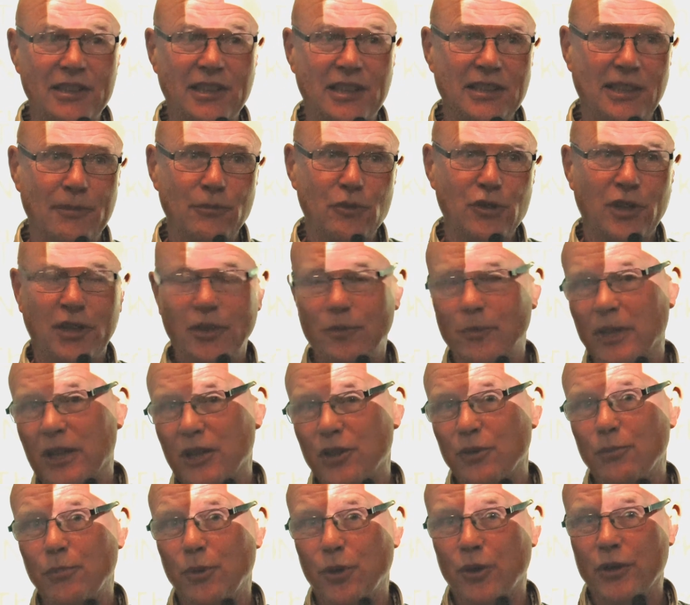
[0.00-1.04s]
because I'm trying to make
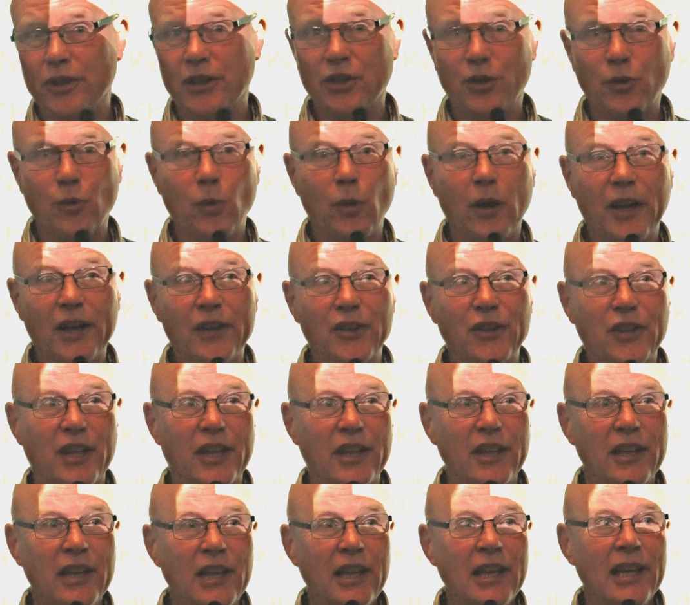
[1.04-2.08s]
the point in a way that
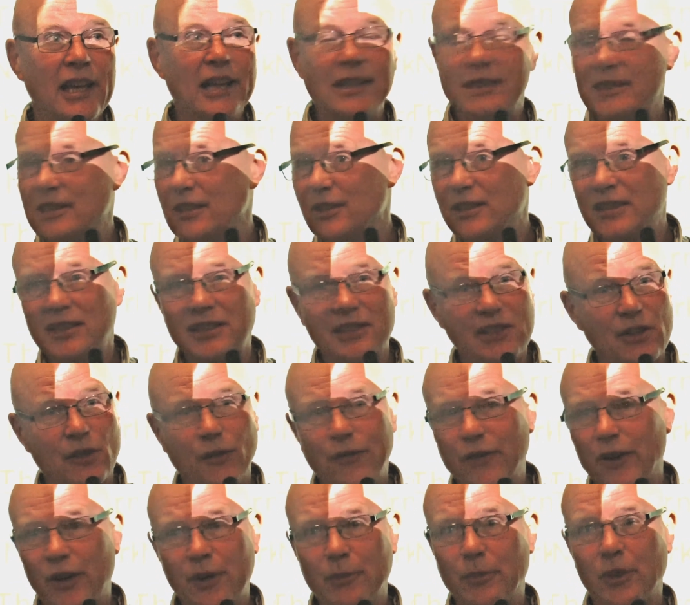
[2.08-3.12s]
it's still
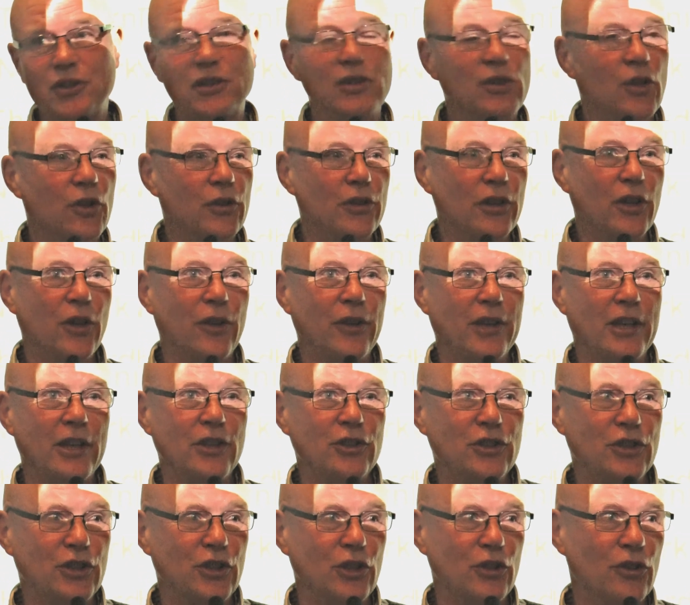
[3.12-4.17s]
very much an ongoing
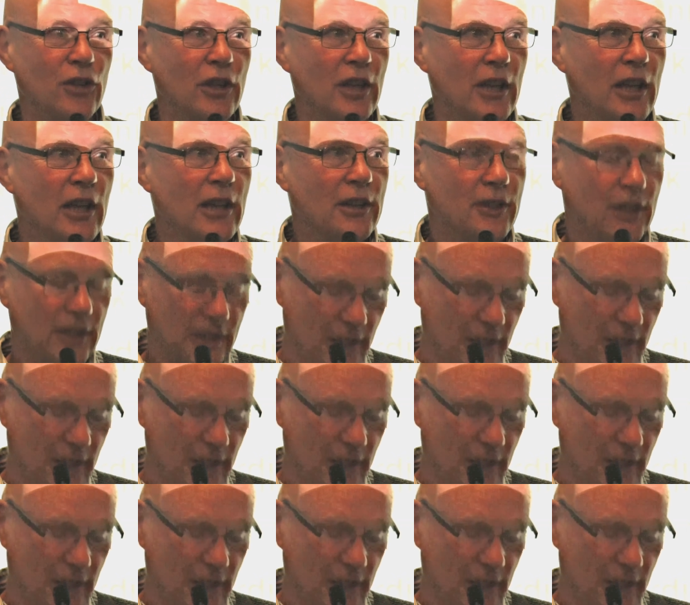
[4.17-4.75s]
issue, the